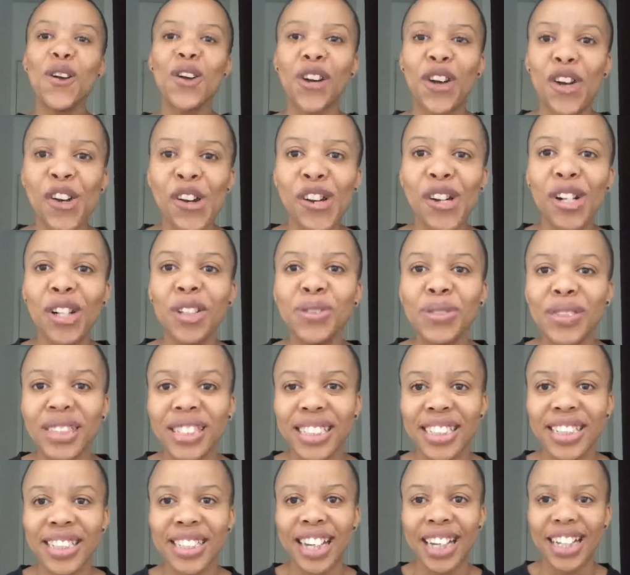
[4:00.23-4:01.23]
girl
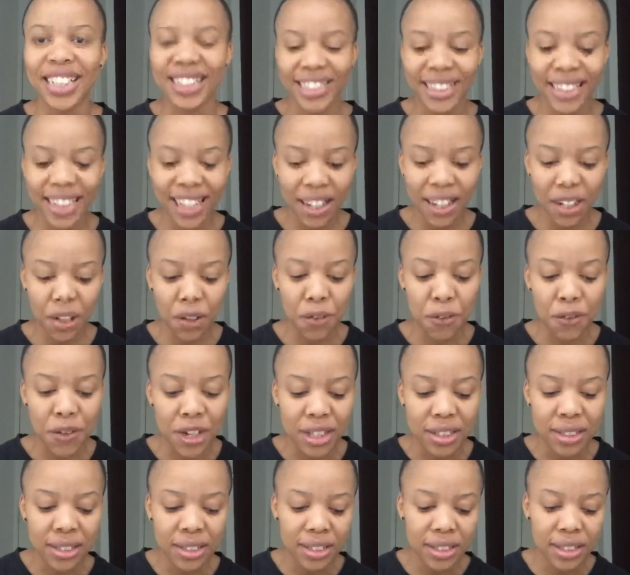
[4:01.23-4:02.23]
was just like sitting in the
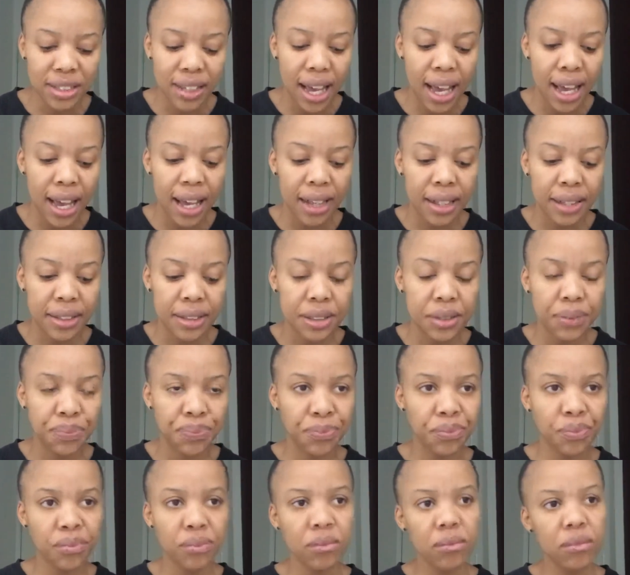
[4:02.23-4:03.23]
front seat and
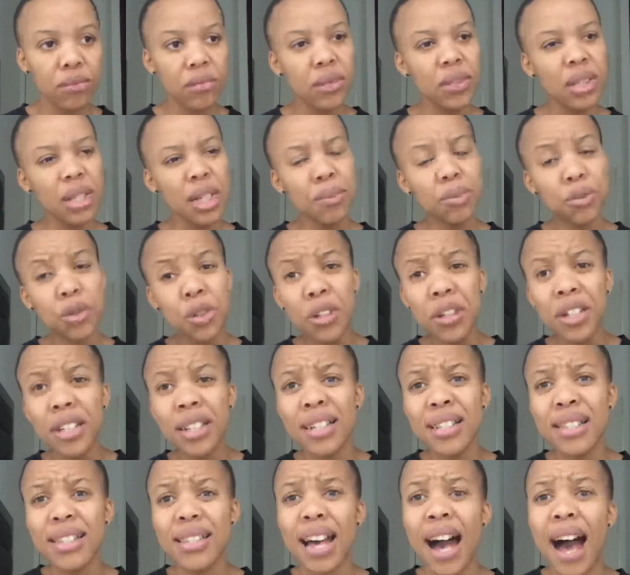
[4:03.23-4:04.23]
talking to
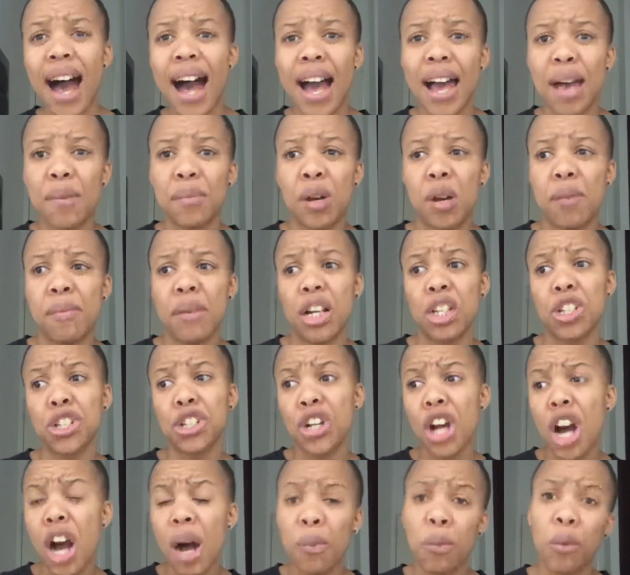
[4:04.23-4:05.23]
this guy about my
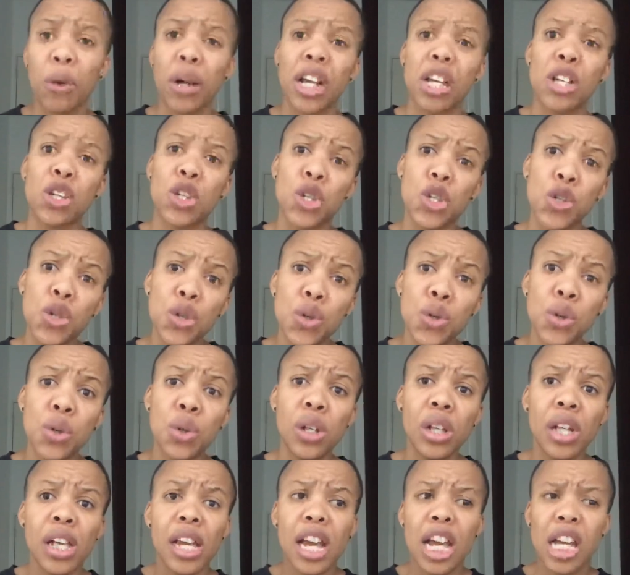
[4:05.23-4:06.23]
job, what I
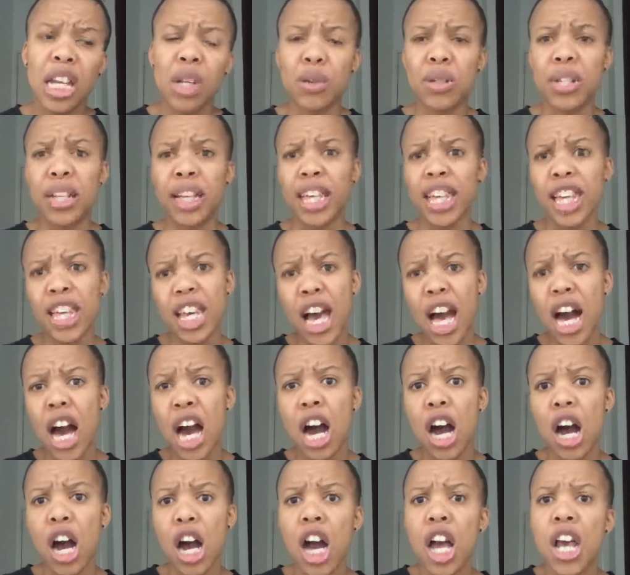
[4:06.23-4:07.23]
do, and he was like,
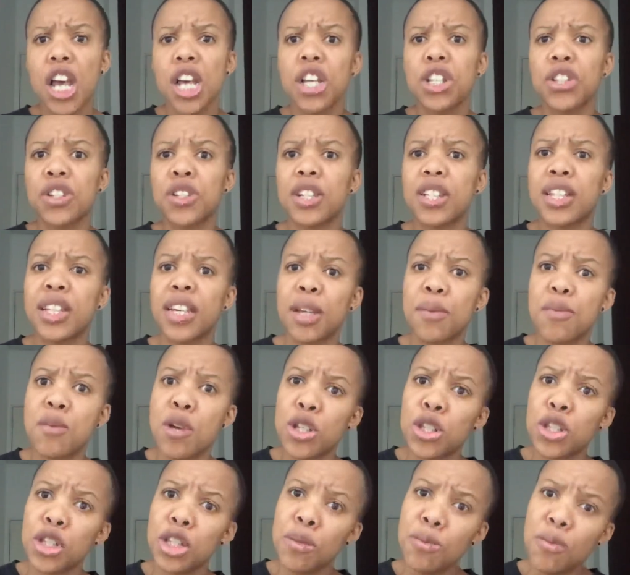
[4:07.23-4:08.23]
yeah, he's gonna take me
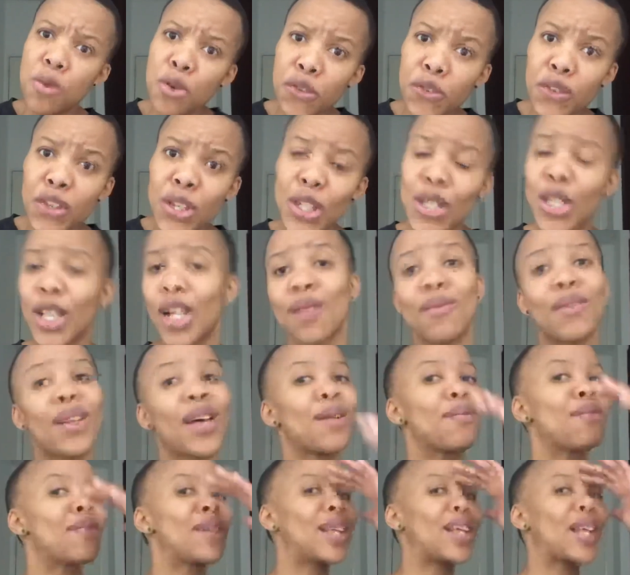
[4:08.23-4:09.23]
out to the movies. And I'm
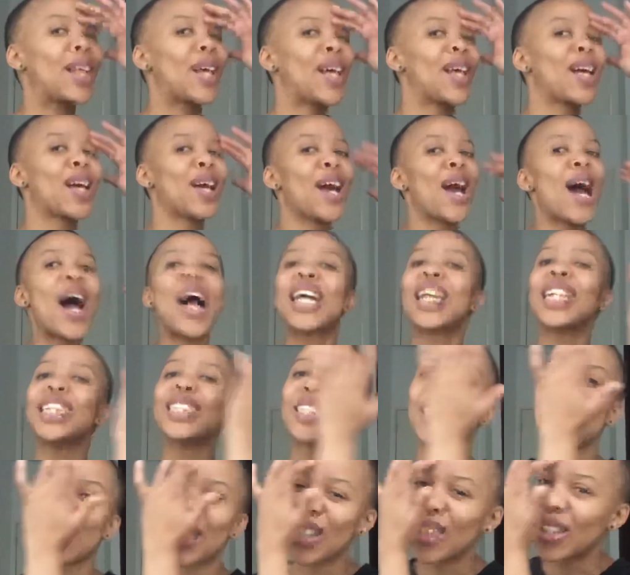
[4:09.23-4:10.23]
like, but I can
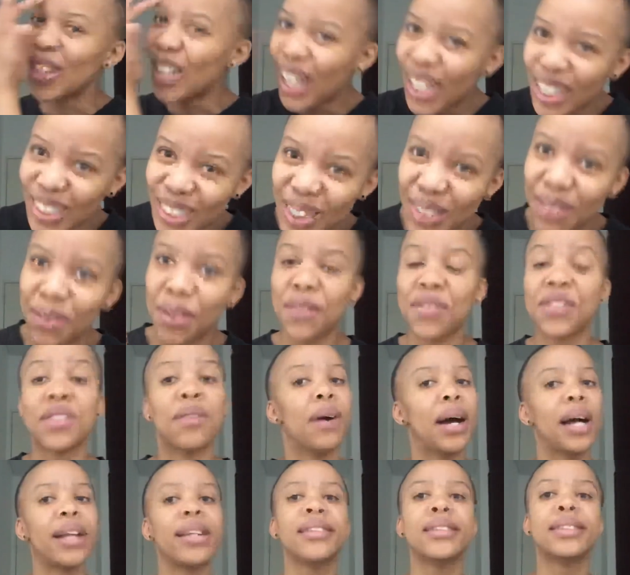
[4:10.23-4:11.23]
take you out to the movies.
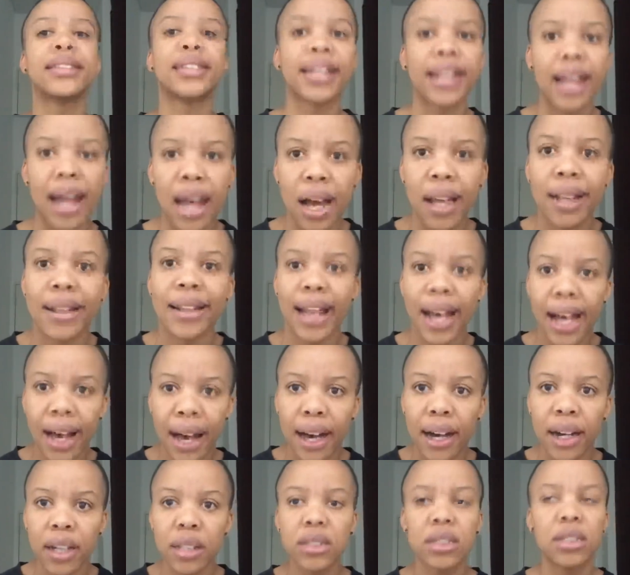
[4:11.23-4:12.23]
Well, I didn't say that out
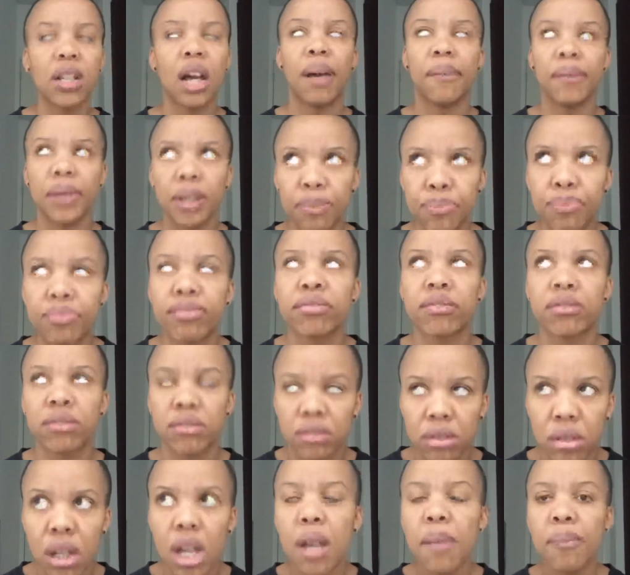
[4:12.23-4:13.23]
loud. I mean,
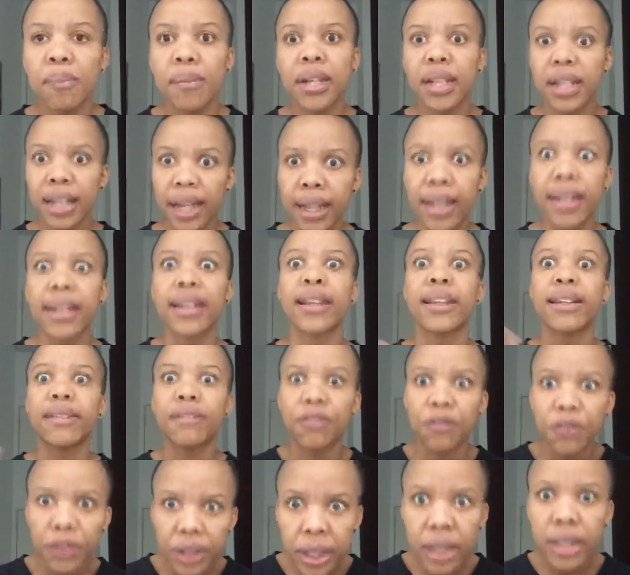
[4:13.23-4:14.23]
meaning I can get
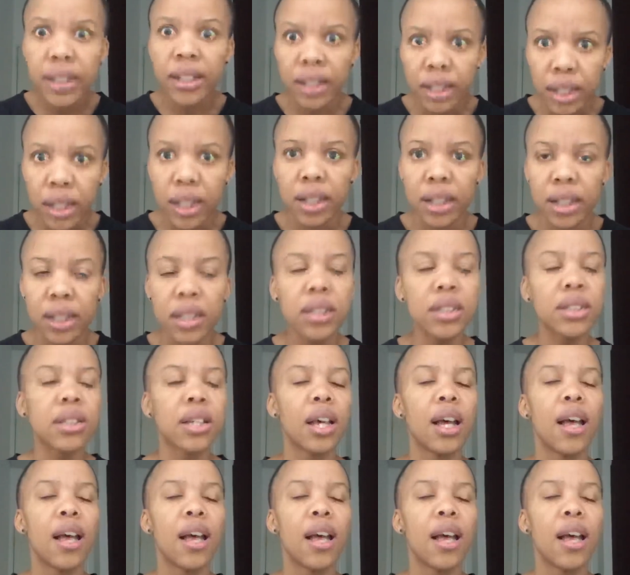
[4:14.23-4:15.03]
free tickets,